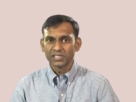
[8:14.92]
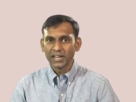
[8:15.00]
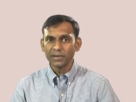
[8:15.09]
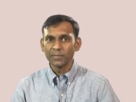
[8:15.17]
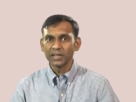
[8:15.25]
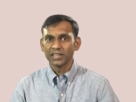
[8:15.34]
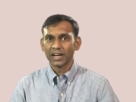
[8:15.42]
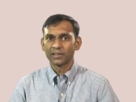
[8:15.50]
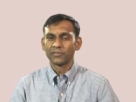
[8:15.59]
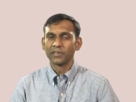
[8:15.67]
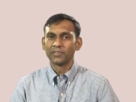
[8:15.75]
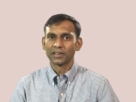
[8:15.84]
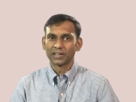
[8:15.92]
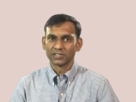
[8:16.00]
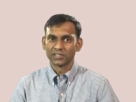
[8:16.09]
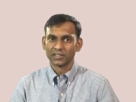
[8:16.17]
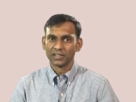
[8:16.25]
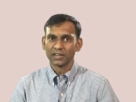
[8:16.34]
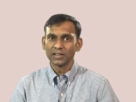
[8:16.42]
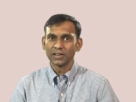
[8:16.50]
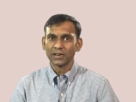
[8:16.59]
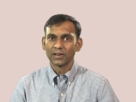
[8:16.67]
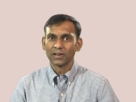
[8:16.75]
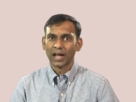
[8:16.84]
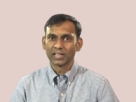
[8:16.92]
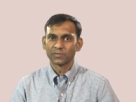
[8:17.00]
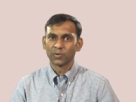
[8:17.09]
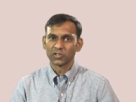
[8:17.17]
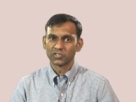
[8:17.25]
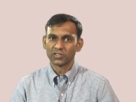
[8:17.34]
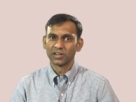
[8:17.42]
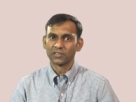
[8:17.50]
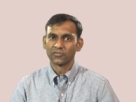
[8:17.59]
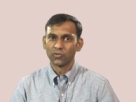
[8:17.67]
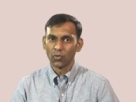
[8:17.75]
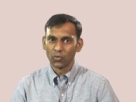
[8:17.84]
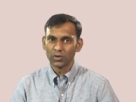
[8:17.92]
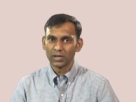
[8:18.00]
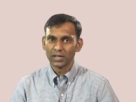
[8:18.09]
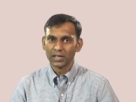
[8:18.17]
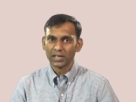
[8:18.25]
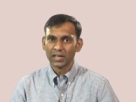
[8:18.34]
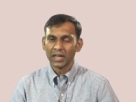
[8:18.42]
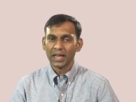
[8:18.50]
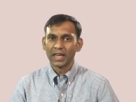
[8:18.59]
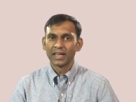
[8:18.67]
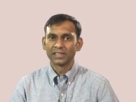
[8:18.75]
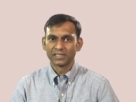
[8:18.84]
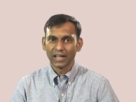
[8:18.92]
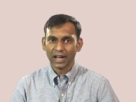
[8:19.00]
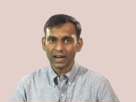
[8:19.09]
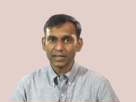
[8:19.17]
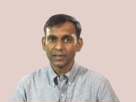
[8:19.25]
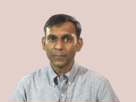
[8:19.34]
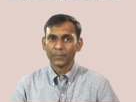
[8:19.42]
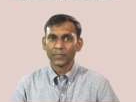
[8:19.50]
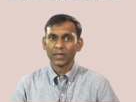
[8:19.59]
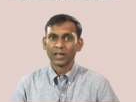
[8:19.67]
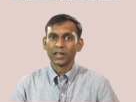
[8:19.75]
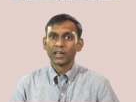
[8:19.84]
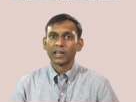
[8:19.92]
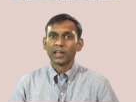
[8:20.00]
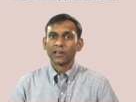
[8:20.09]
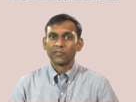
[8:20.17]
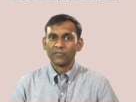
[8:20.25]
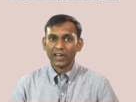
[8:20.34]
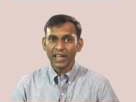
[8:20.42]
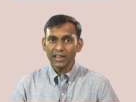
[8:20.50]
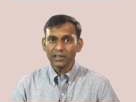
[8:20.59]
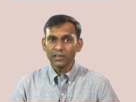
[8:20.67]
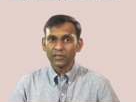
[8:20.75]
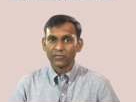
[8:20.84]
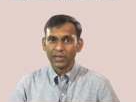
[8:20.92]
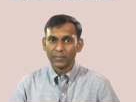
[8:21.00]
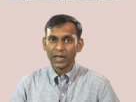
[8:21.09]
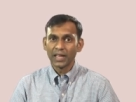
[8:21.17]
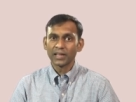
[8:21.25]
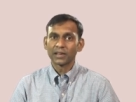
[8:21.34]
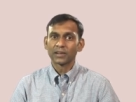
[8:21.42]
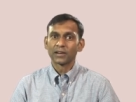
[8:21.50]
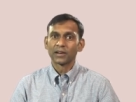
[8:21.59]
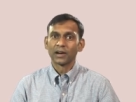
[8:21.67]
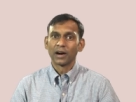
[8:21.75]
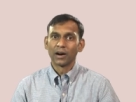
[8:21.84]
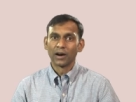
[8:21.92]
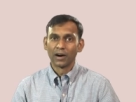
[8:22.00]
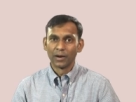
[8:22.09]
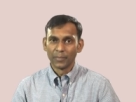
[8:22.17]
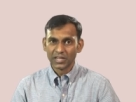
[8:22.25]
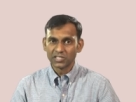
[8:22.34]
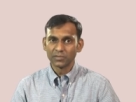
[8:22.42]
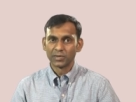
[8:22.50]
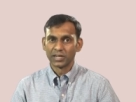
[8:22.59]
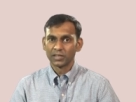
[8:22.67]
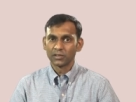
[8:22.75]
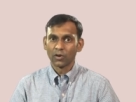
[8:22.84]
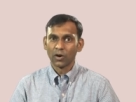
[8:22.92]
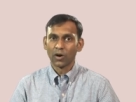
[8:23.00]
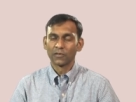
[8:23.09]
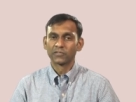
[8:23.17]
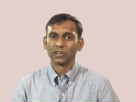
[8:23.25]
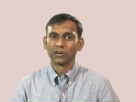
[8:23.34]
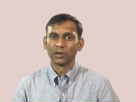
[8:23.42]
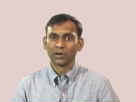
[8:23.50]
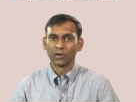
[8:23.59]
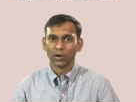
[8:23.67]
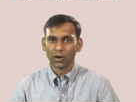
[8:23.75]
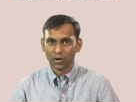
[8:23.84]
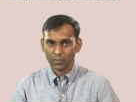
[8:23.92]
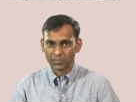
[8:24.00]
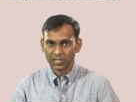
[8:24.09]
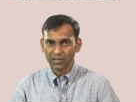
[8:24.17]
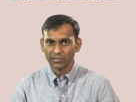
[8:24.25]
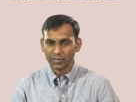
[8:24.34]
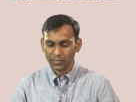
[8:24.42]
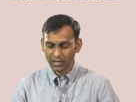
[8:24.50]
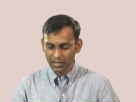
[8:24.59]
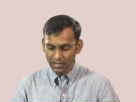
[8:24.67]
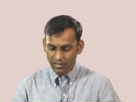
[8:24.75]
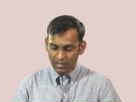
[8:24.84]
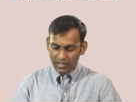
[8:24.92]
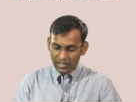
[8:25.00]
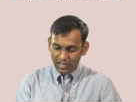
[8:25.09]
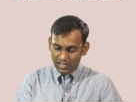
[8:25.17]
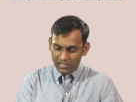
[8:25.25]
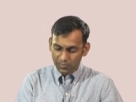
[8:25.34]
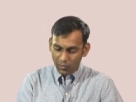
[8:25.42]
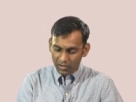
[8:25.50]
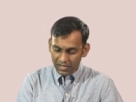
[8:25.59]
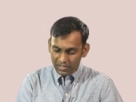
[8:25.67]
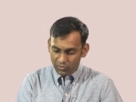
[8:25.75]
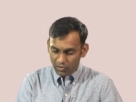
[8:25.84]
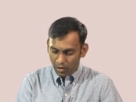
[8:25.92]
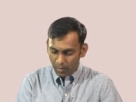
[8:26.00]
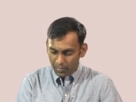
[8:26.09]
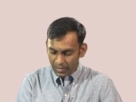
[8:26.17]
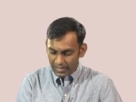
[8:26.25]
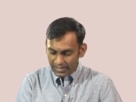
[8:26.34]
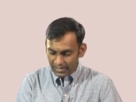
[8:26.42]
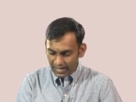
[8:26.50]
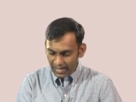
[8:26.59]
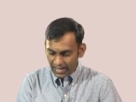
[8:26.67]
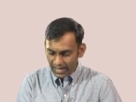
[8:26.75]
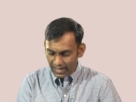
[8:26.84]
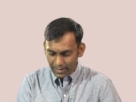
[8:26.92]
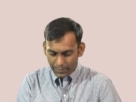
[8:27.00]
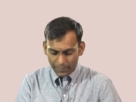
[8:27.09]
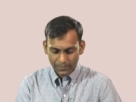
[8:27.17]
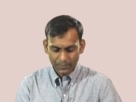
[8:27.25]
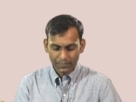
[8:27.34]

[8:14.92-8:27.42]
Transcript: statement that we will consider as postulate 4 is that when we make a measurement of the observable corresponding to the operator A